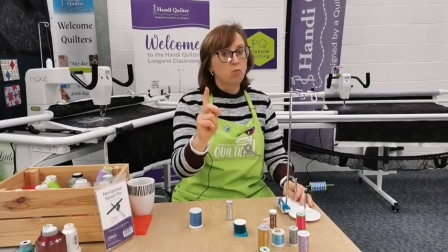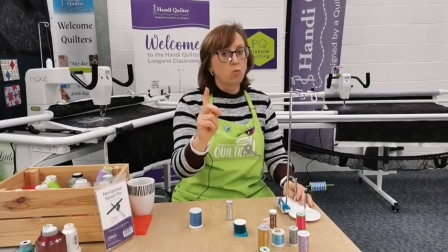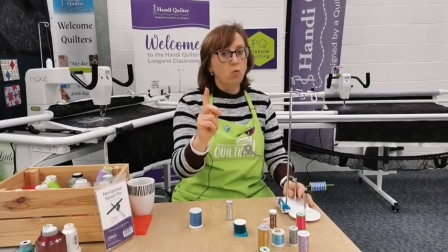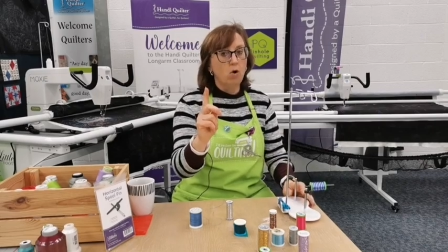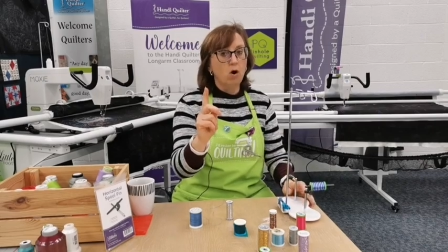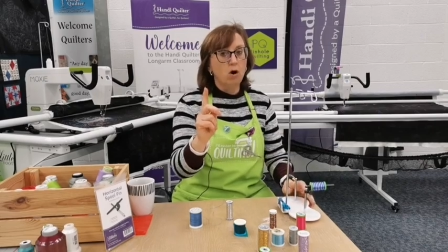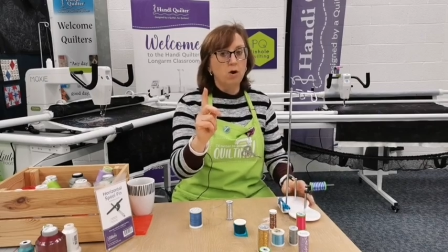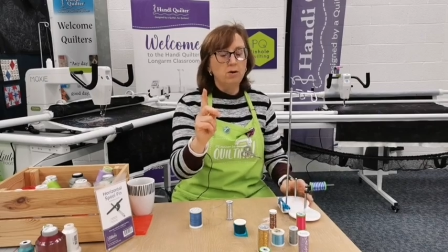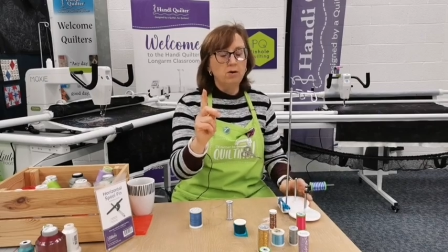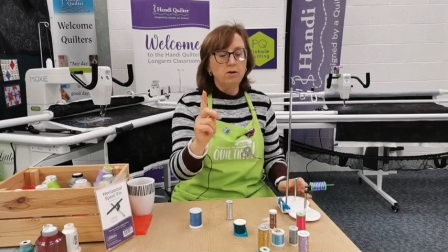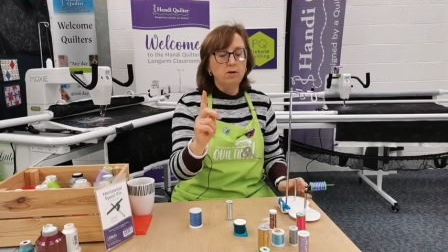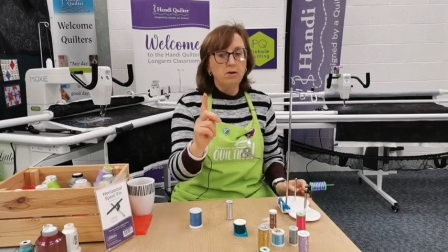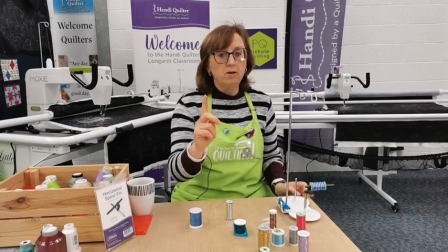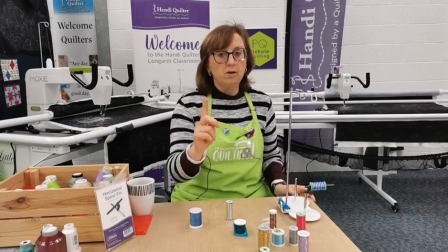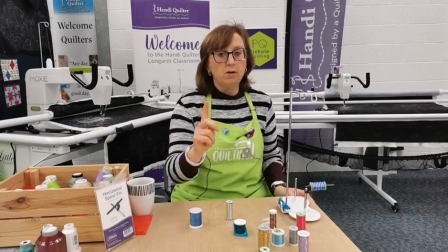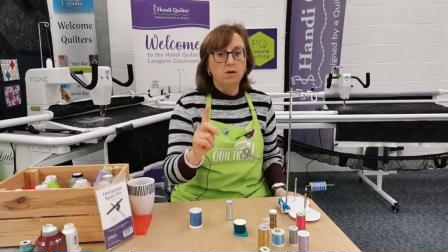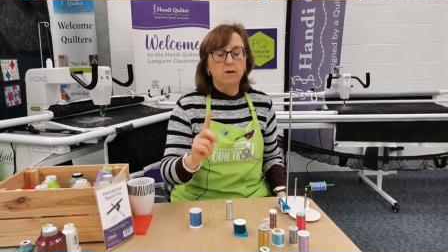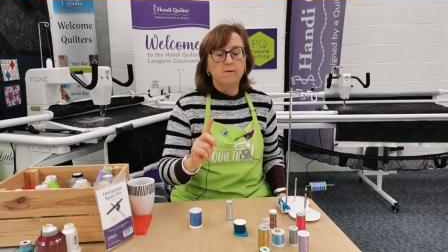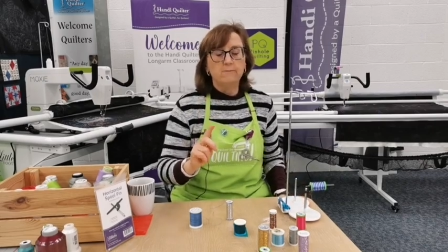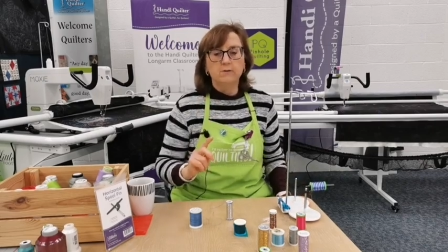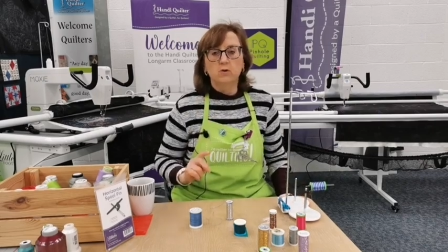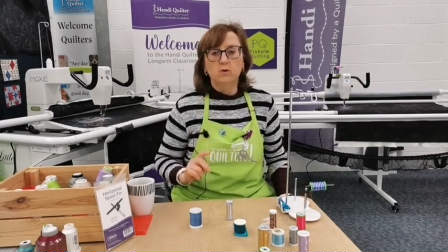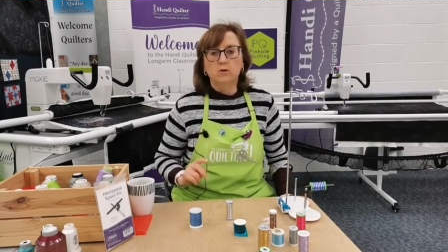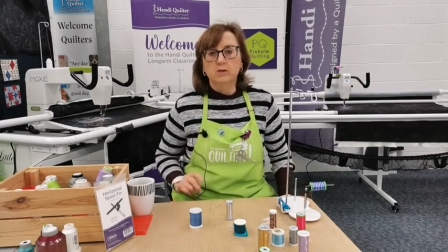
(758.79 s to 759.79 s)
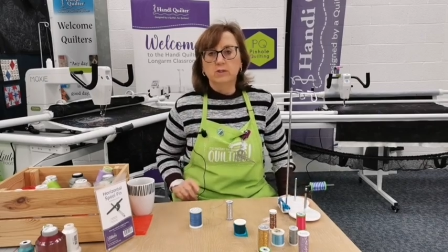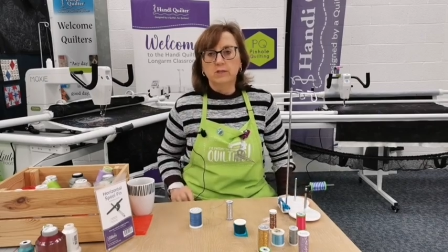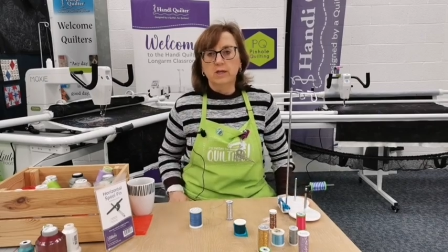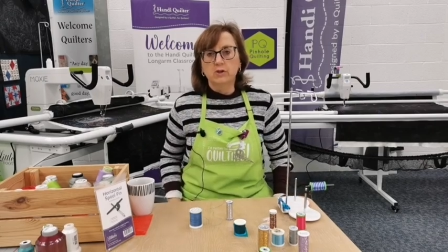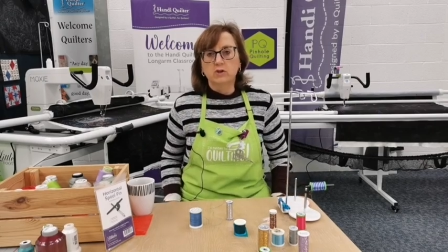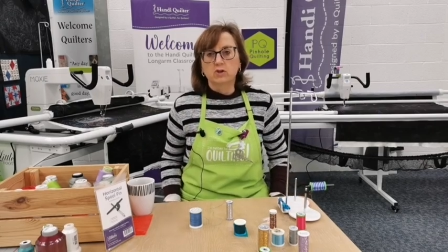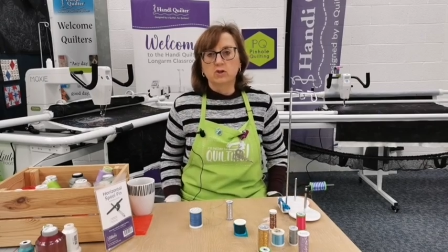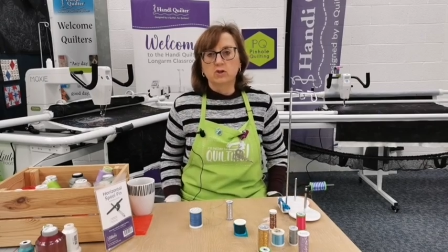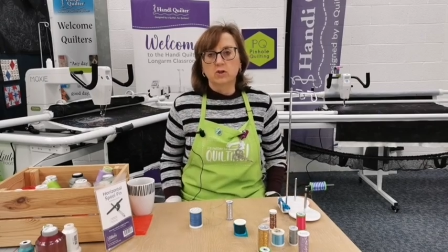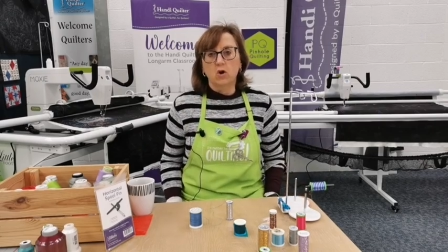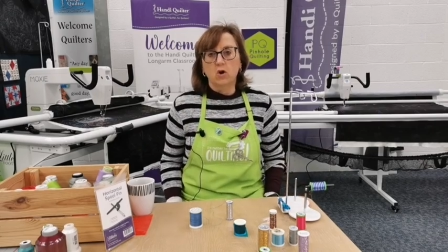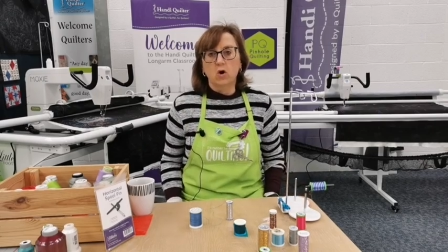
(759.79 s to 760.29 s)
one of your
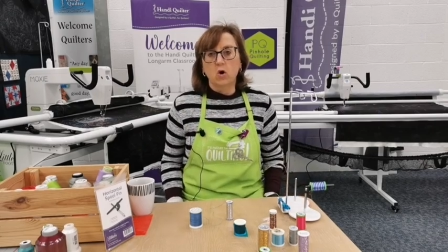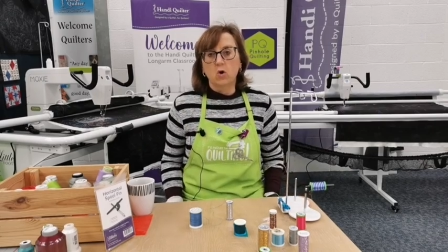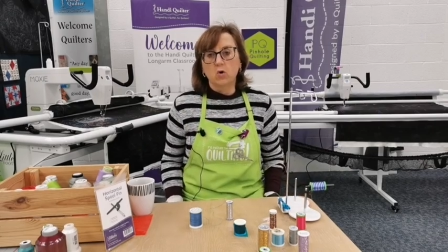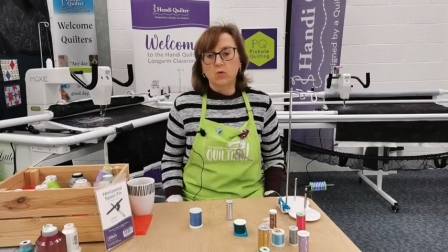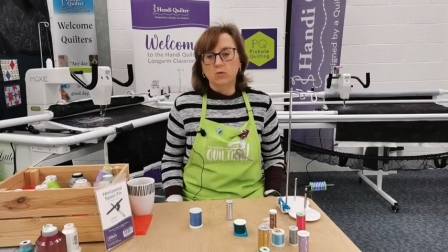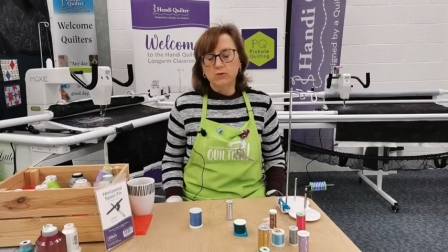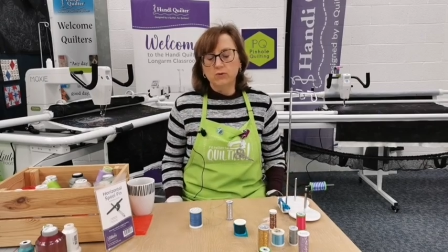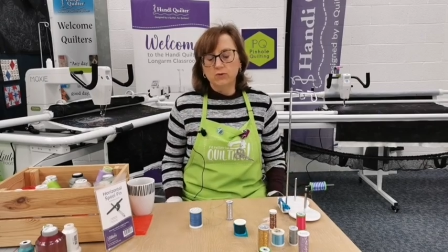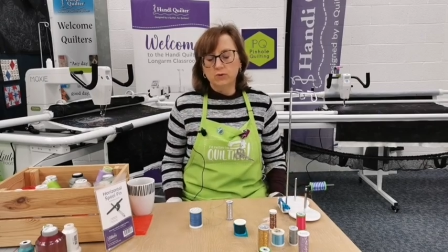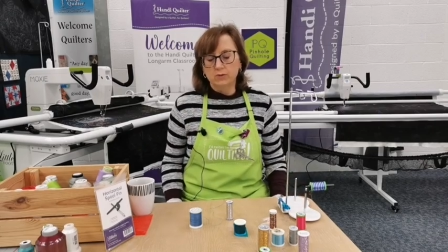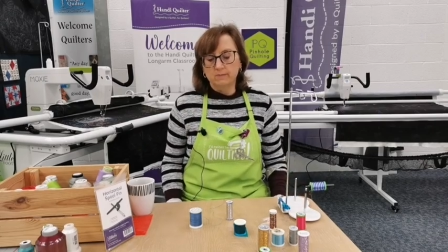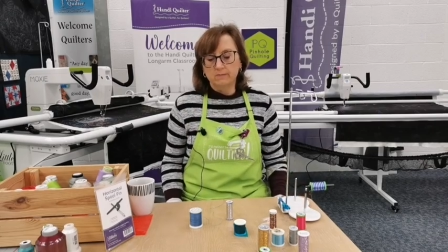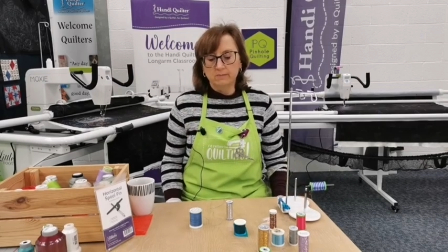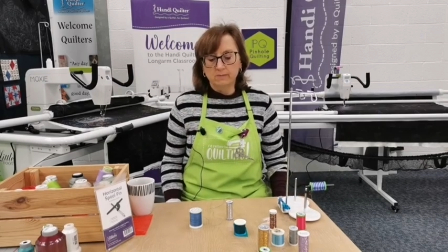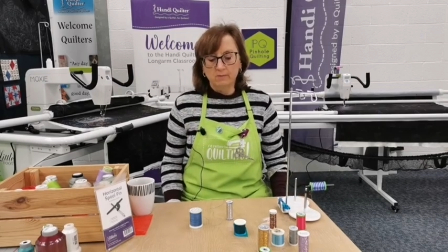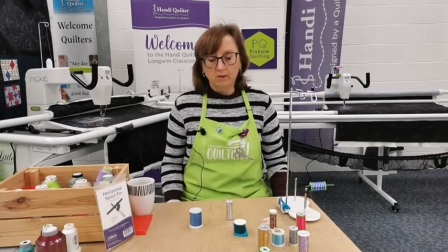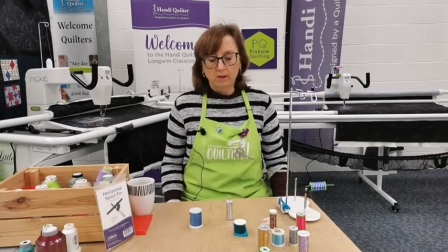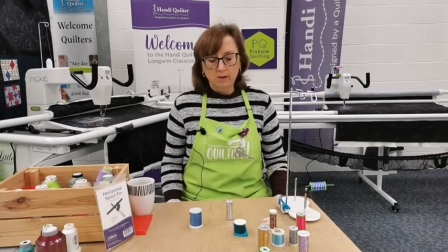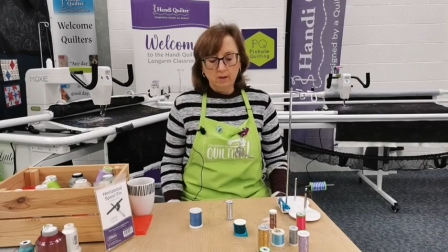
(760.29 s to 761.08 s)
tension holes